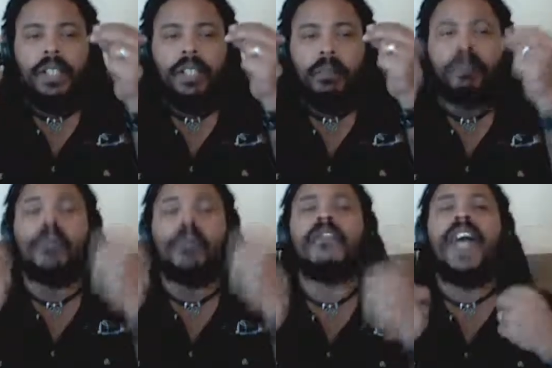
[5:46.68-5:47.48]

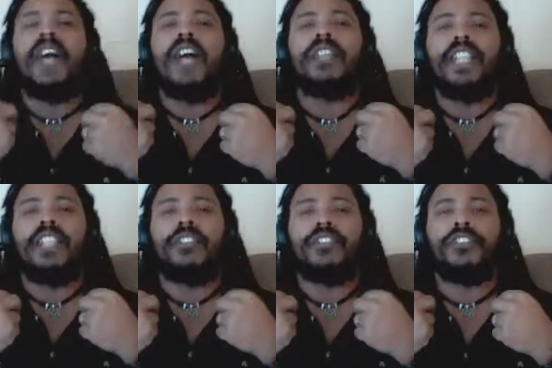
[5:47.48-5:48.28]
profound inner
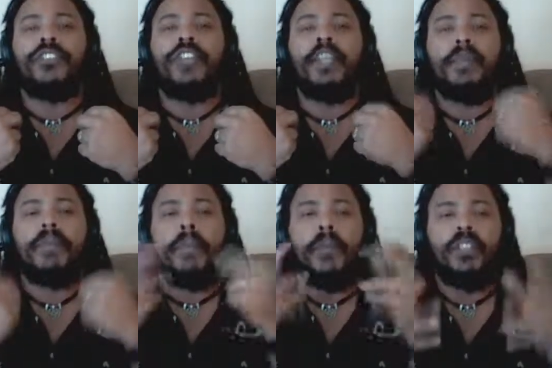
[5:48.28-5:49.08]
journey. But
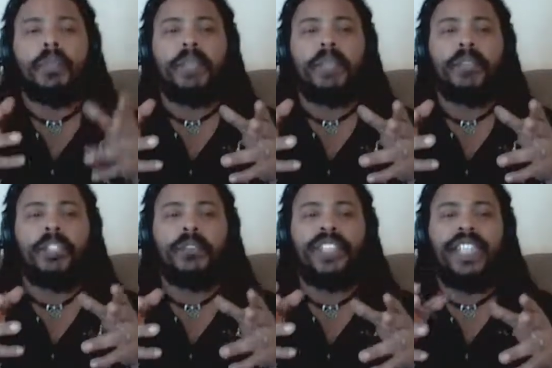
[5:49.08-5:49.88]
most people
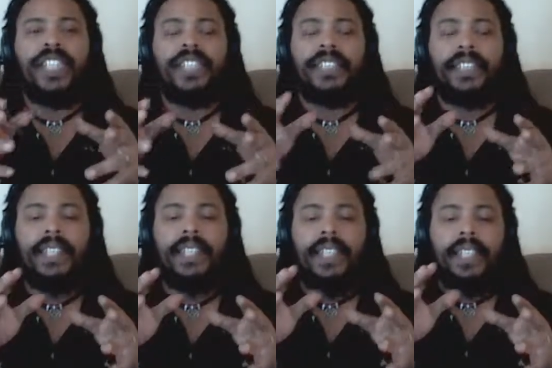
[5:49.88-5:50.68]
use these
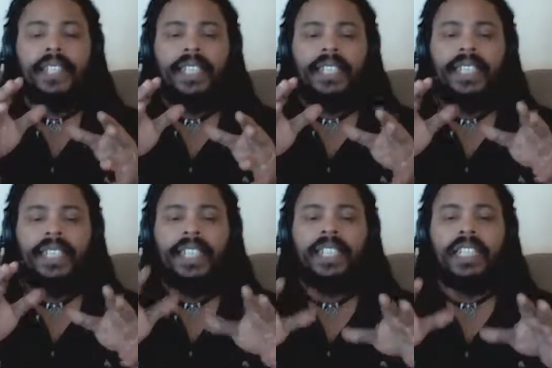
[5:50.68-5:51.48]

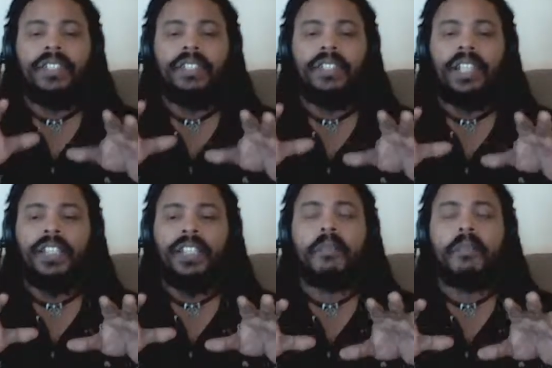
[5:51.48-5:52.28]
things to
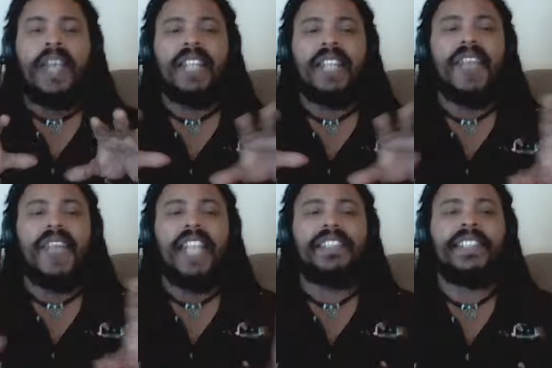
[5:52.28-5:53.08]

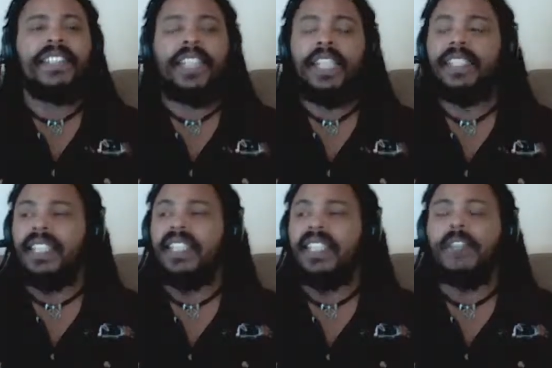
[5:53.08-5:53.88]
manifest things in
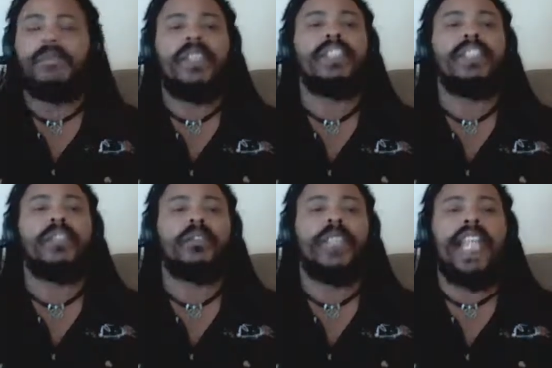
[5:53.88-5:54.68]
their physical
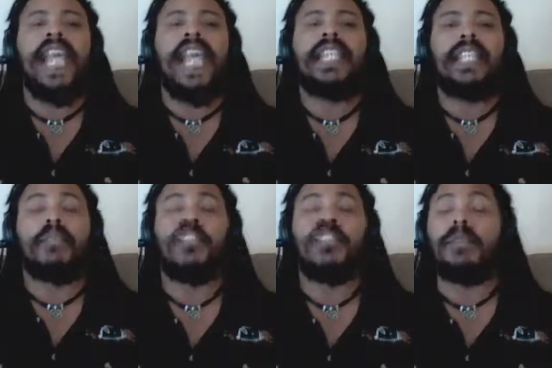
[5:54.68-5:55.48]
reality. And most
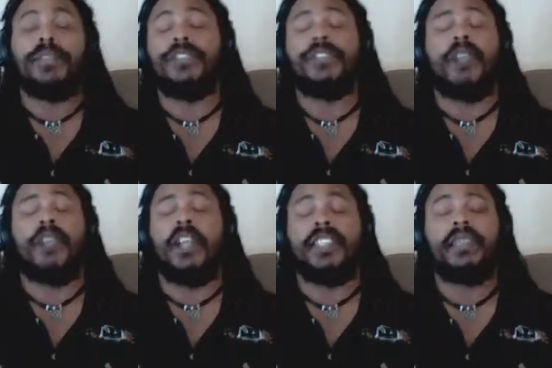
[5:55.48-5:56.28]
people use the wrong
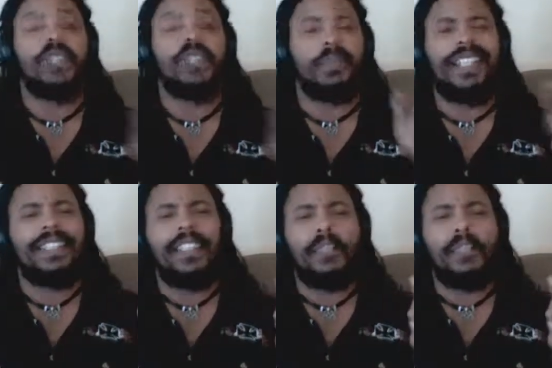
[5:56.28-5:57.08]
symbols, but that's not
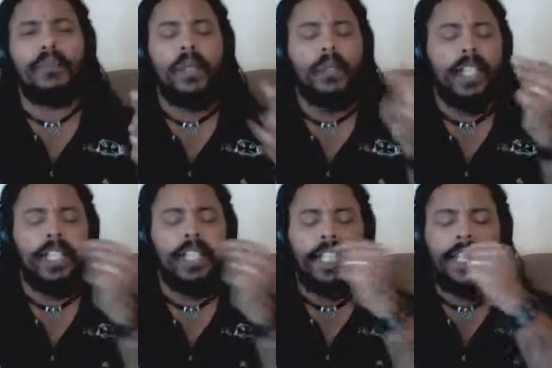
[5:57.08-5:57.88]
the point. We're not going to
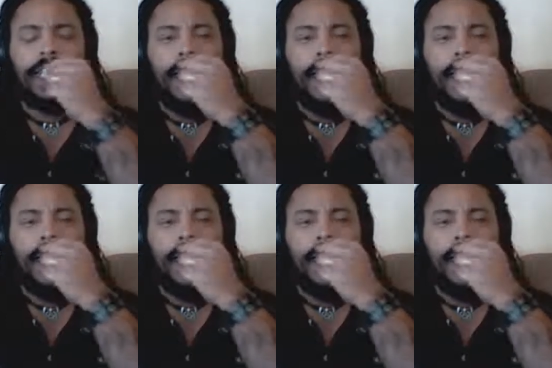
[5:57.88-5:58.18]
get into that.